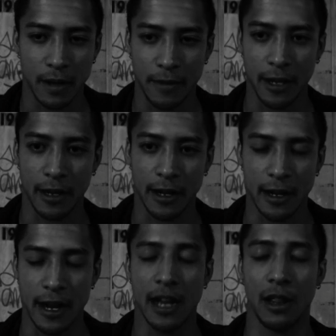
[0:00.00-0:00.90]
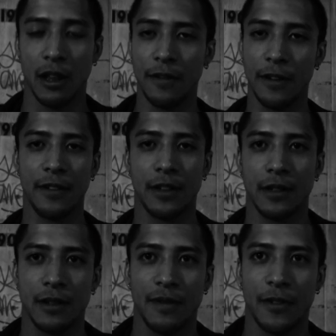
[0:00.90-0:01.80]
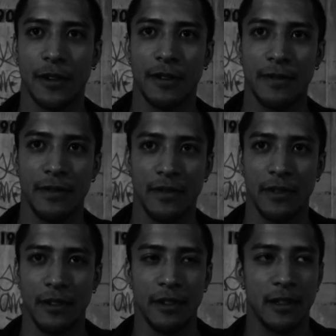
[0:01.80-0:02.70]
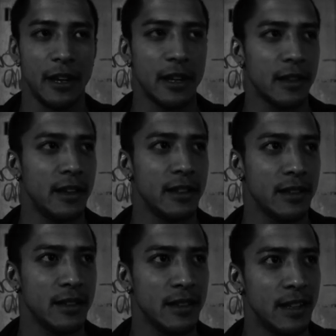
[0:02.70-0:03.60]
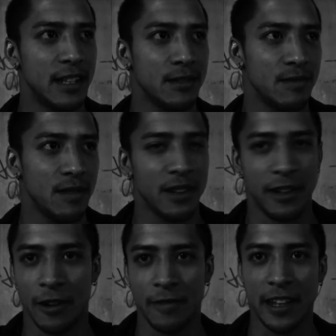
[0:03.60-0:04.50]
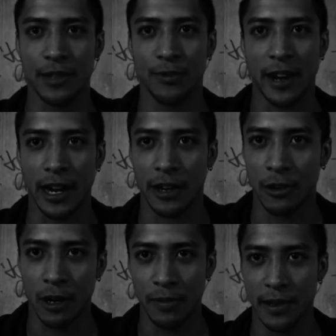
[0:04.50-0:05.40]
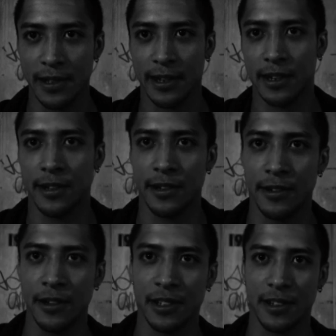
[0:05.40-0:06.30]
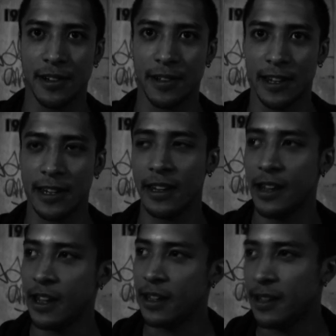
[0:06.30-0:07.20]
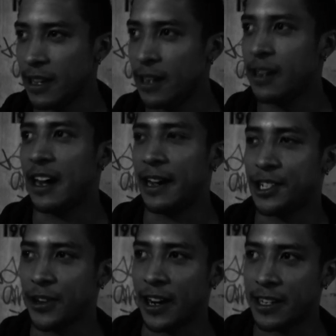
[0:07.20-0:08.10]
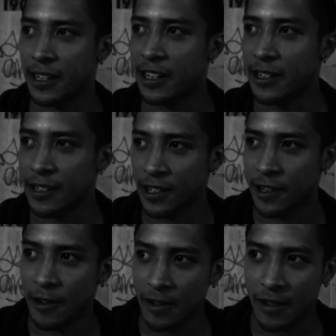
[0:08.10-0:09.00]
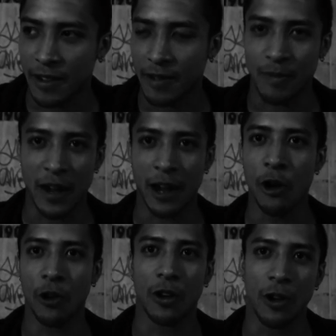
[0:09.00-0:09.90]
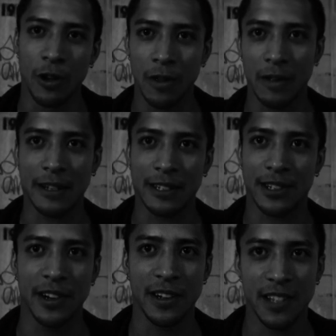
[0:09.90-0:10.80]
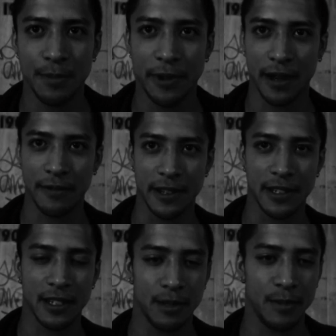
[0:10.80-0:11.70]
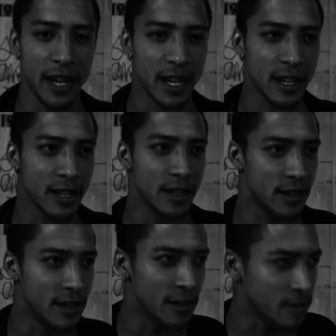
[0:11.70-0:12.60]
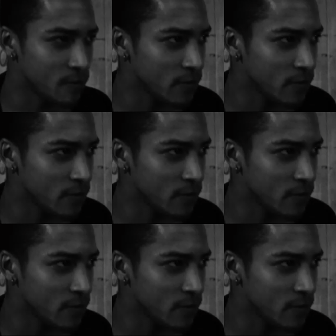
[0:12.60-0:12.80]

mean, I love it for real. Like that's you know, that's what I grew up listening to. So like, I tried to, you know, my whole goal in starting this band was to make, you know,